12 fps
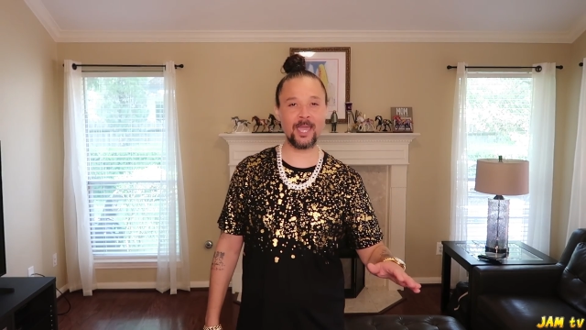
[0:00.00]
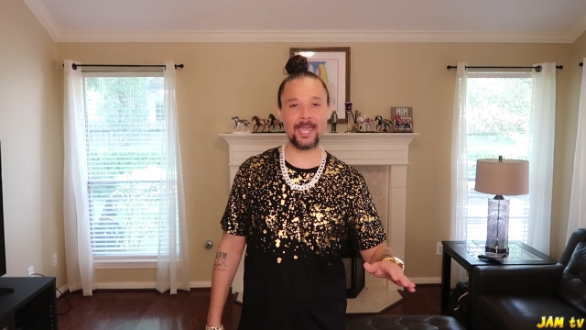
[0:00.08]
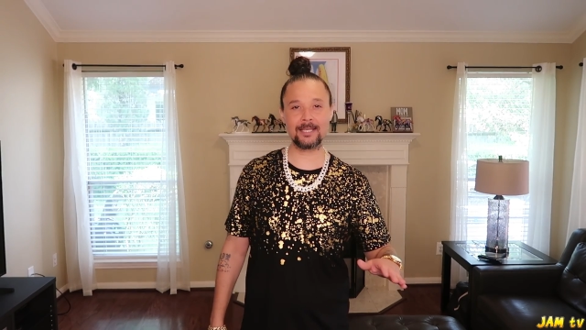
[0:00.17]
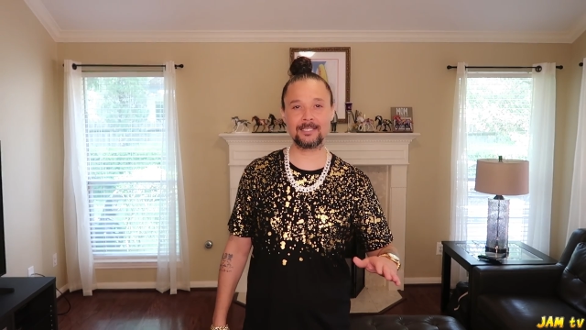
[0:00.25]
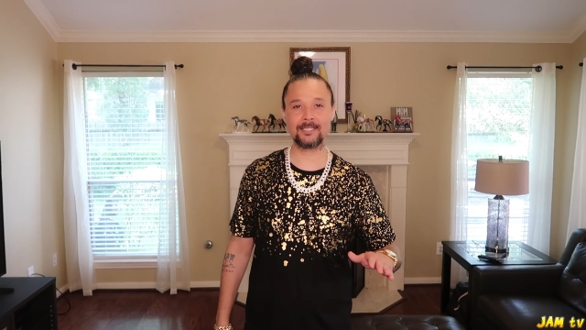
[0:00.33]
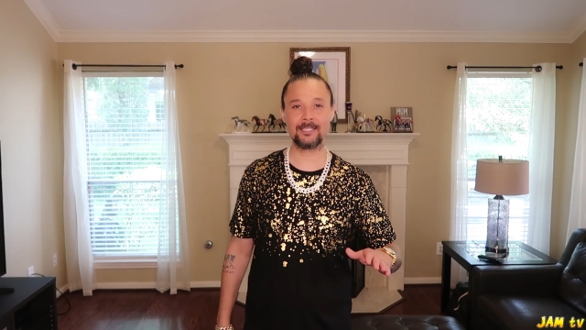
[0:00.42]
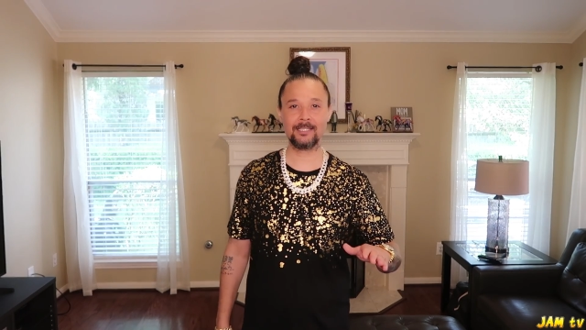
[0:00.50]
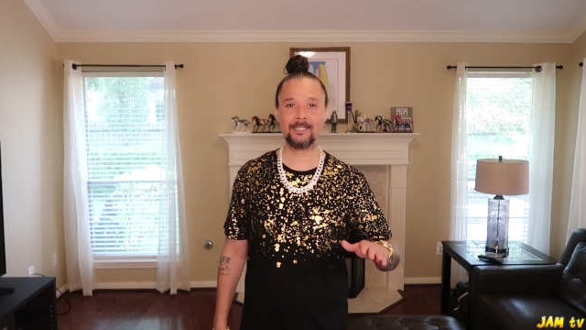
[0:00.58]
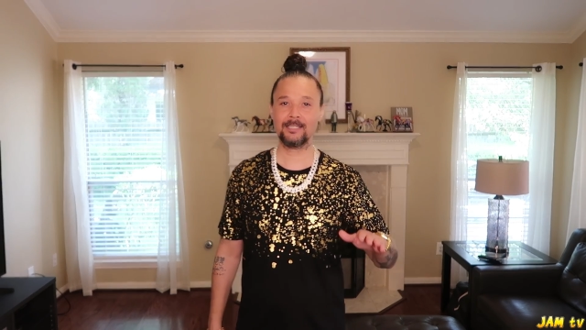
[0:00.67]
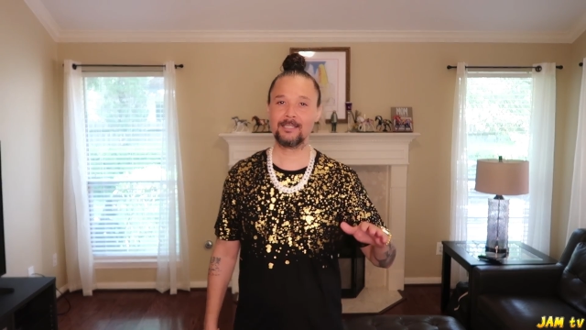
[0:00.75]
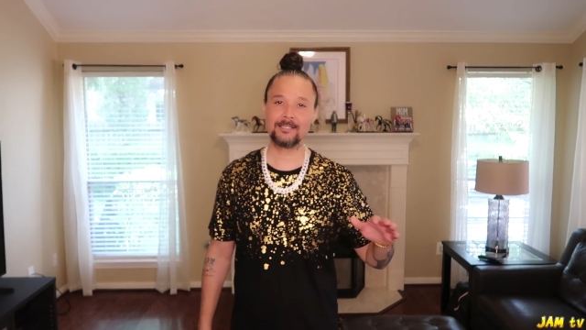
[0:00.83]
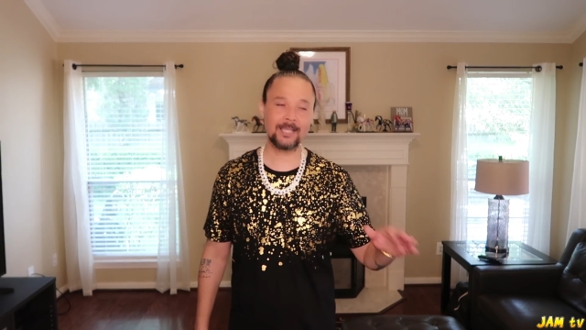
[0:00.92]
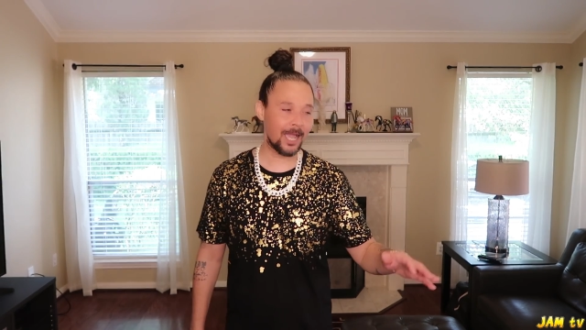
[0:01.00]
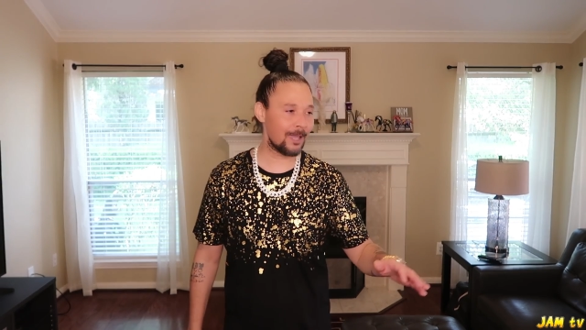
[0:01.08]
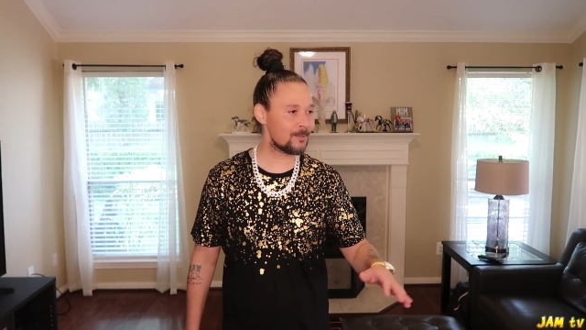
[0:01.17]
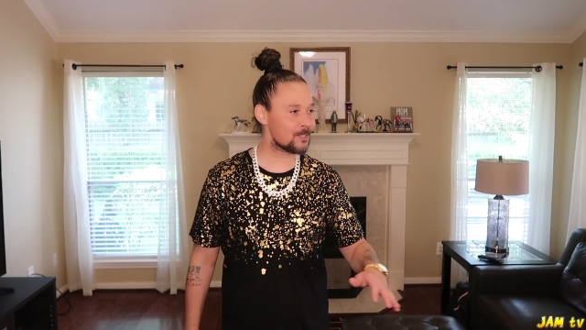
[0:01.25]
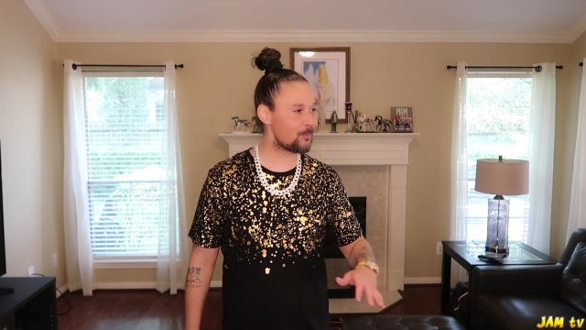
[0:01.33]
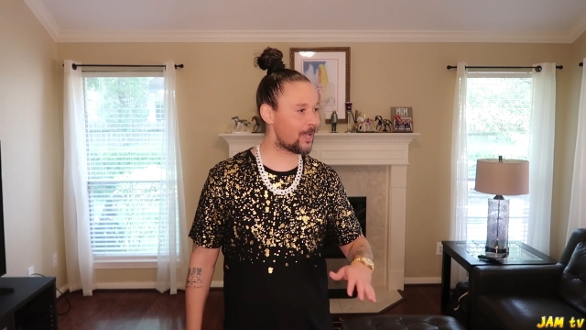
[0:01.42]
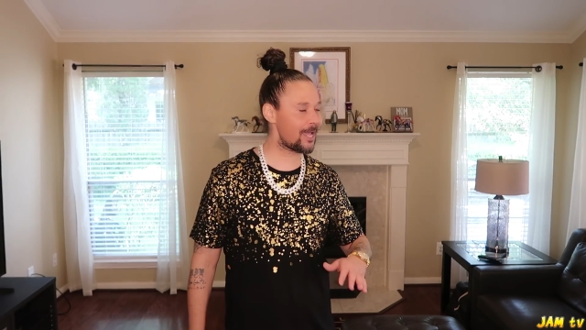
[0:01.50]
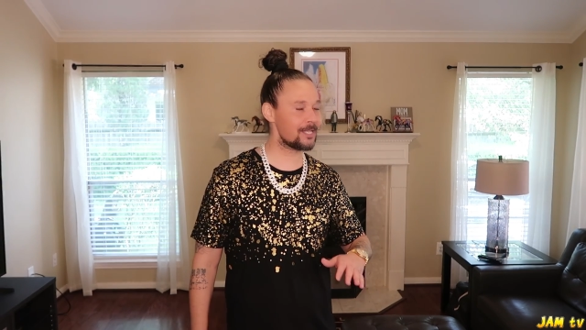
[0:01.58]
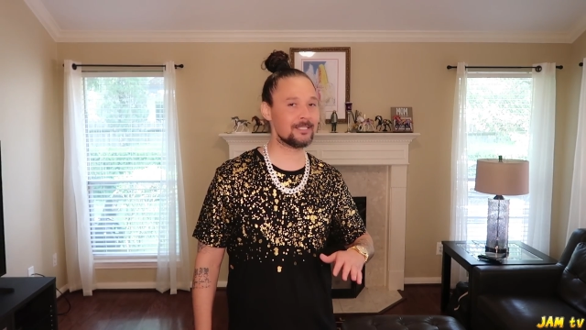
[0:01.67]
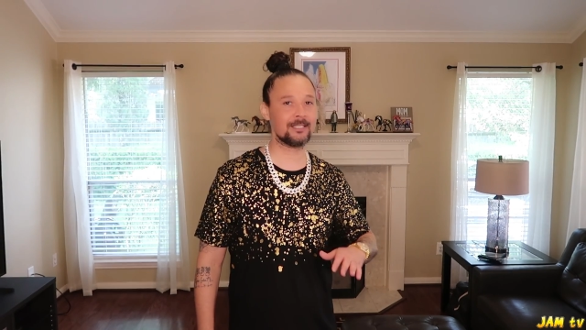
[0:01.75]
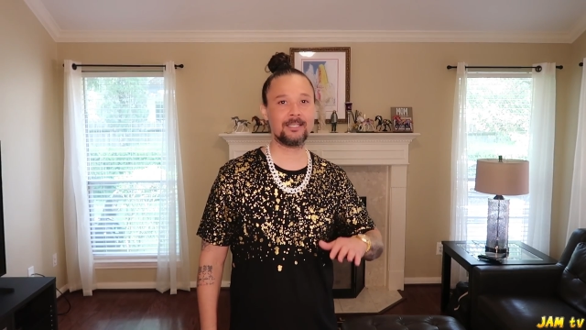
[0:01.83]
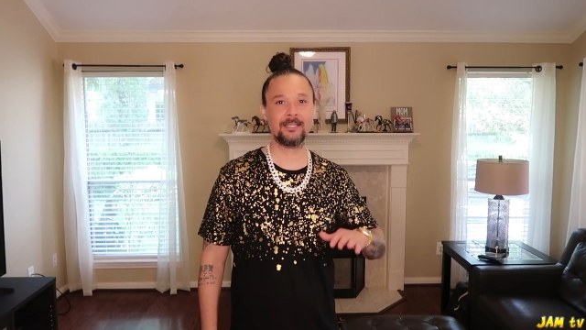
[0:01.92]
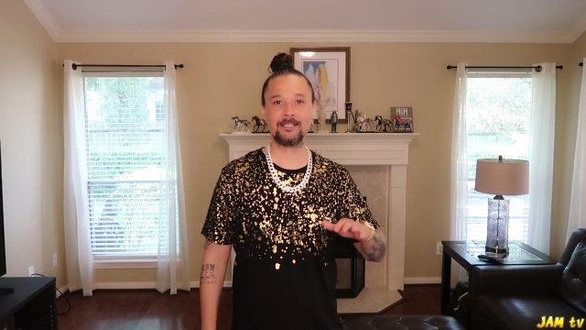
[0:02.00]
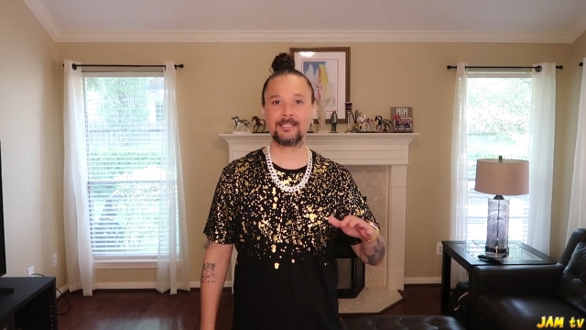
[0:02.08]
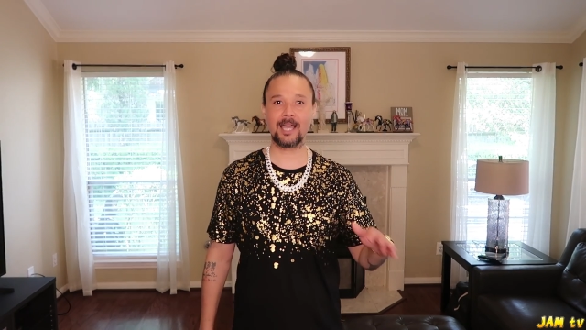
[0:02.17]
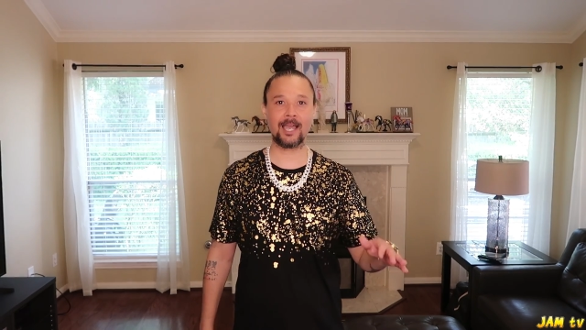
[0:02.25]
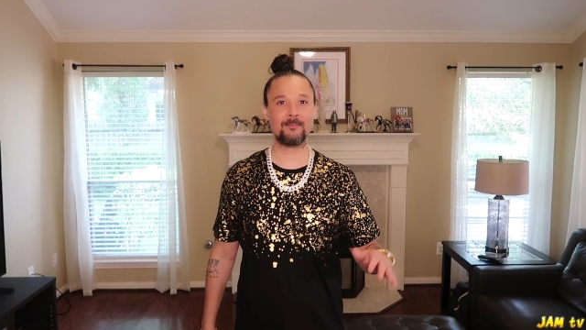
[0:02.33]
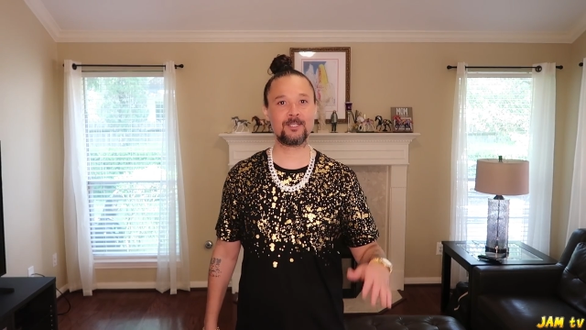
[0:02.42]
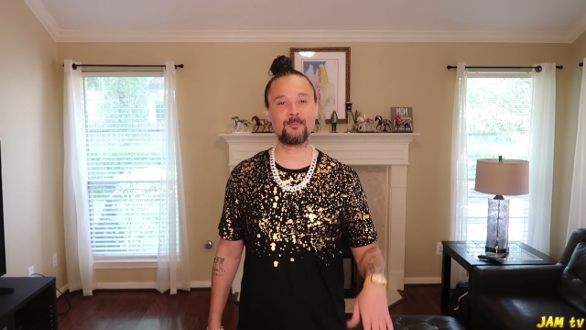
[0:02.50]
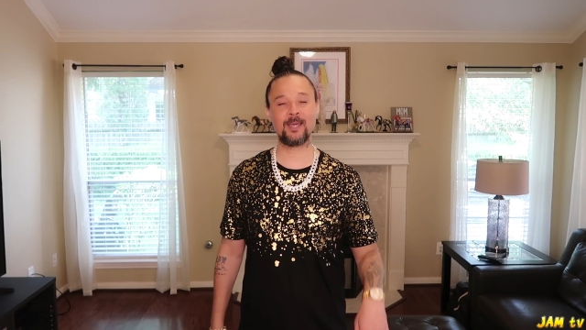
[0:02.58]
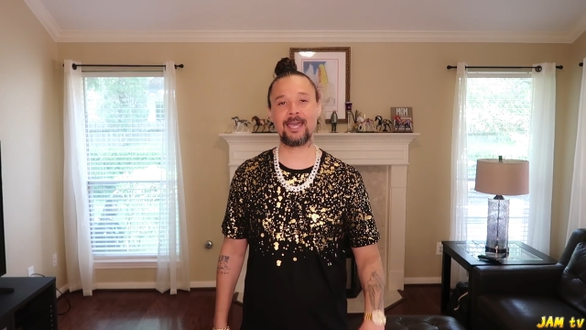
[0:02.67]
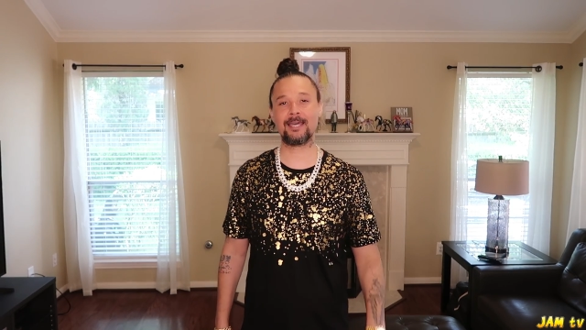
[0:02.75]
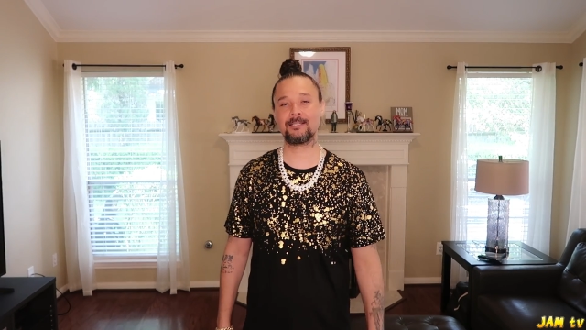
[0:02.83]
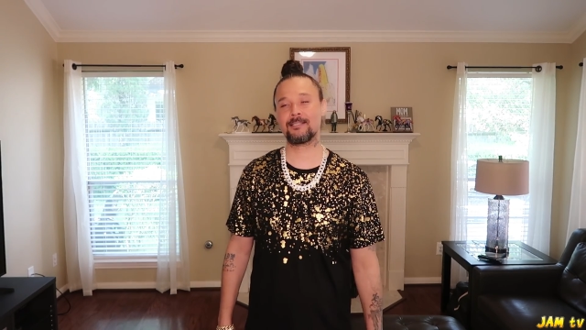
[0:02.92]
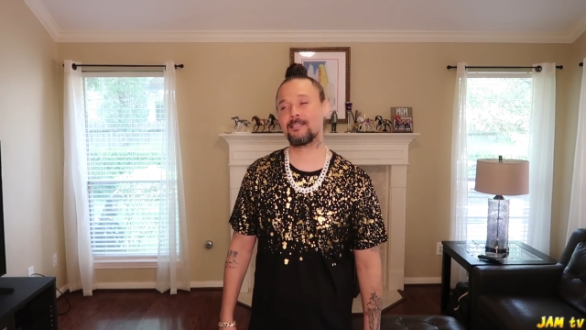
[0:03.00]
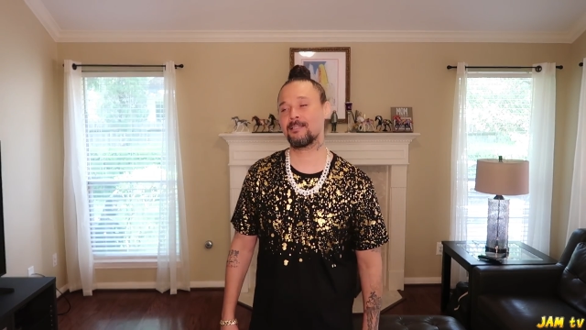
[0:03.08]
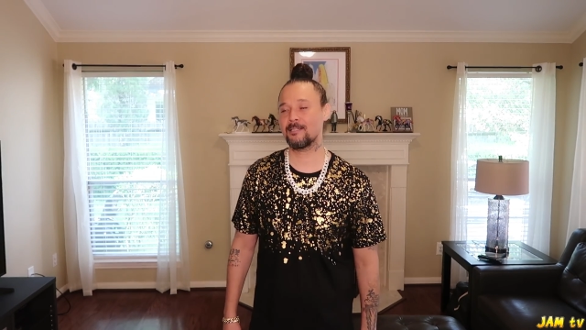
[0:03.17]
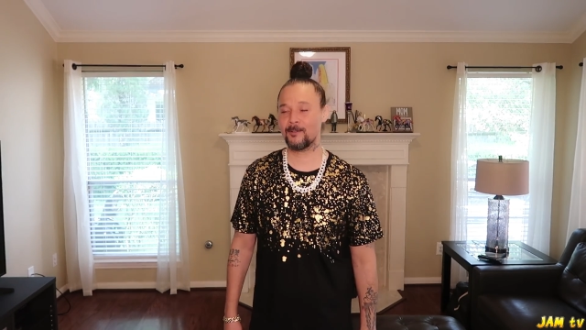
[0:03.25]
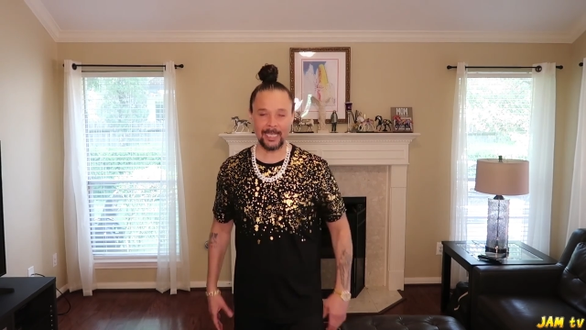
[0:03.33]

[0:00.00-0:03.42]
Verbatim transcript: passing, time is passing, time is passing.